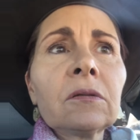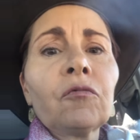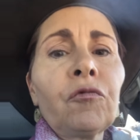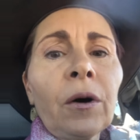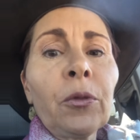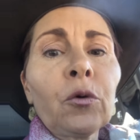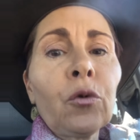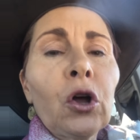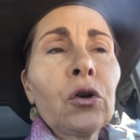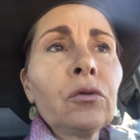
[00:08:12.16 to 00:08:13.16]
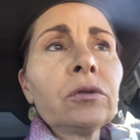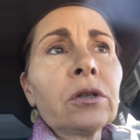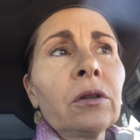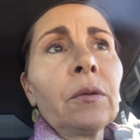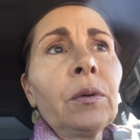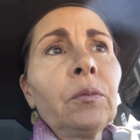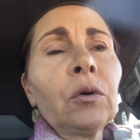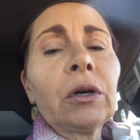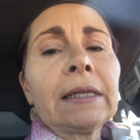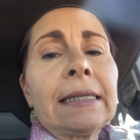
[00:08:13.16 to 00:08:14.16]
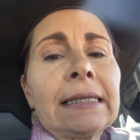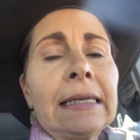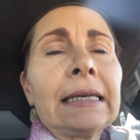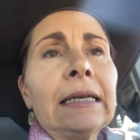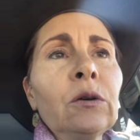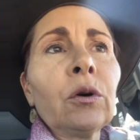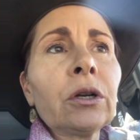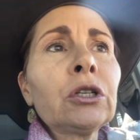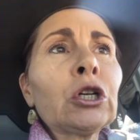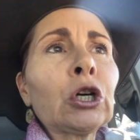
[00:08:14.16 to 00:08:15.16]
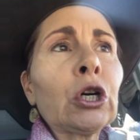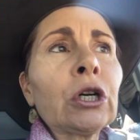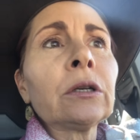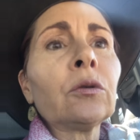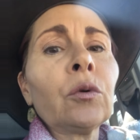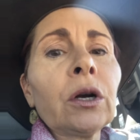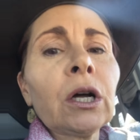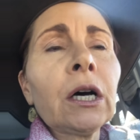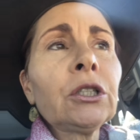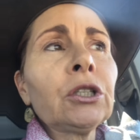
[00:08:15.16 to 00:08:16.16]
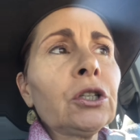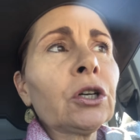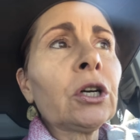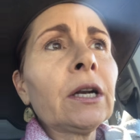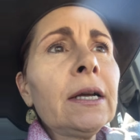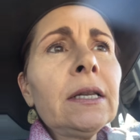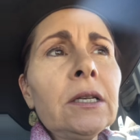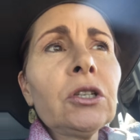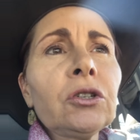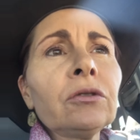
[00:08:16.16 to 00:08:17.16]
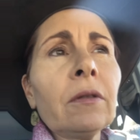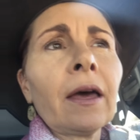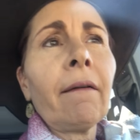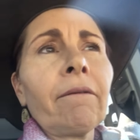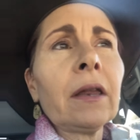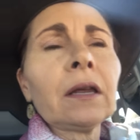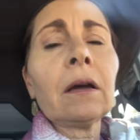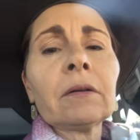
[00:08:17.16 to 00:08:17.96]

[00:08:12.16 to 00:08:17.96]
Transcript: from the road, so that people could see where to turn and where not to turn. I need to do that video.